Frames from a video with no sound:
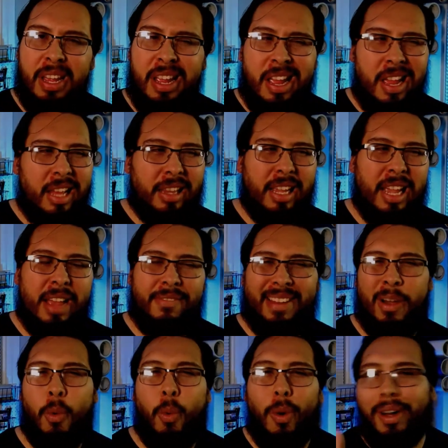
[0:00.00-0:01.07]
I think I have like
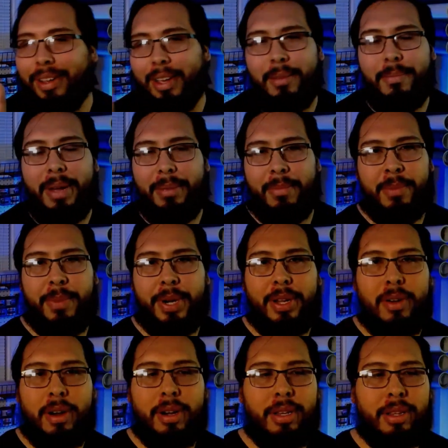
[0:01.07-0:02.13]
a 1 gigabyte memory
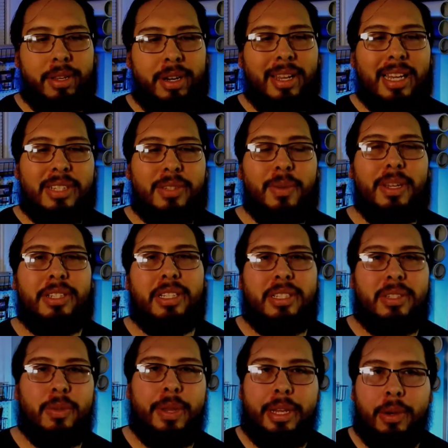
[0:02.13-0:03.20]
card in there, and that's really just
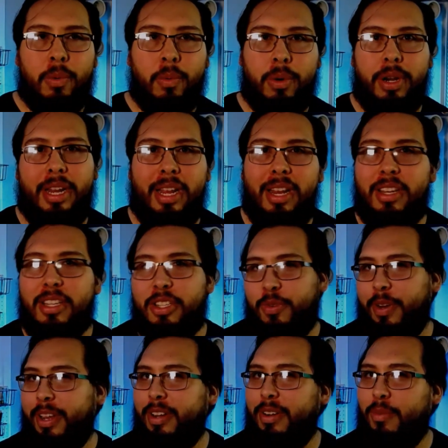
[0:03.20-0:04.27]
so I can run
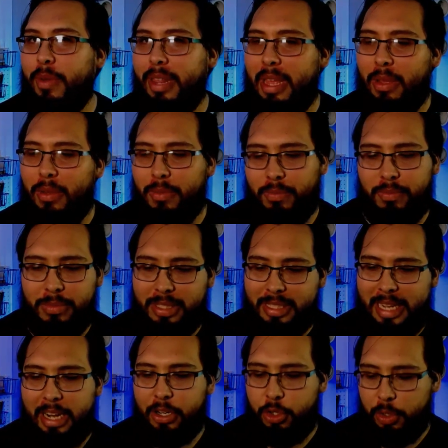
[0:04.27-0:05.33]
Illustrator without
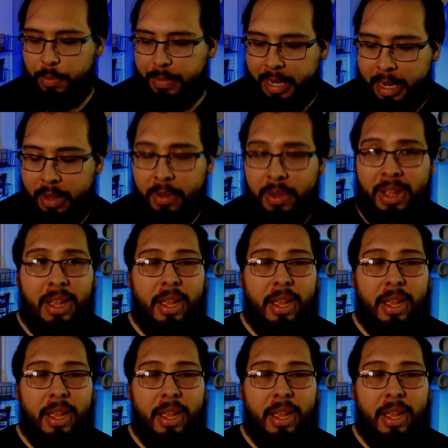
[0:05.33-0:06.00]
kind of tripping out.